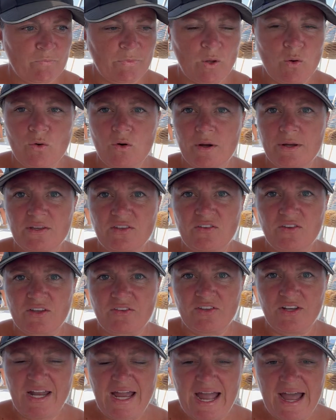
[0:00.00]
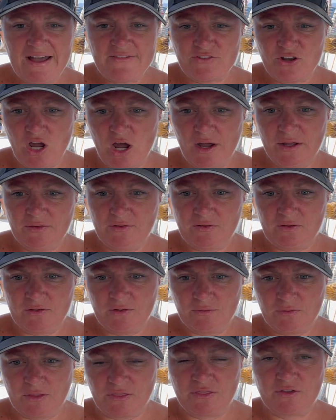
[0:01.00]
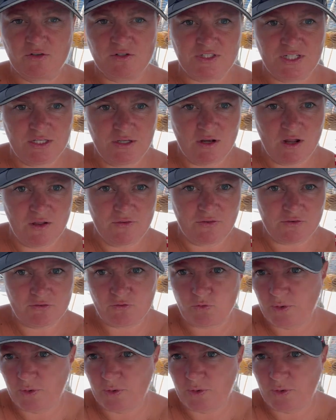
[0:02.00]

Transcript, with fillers: We're going six and a half knots with 13 knots of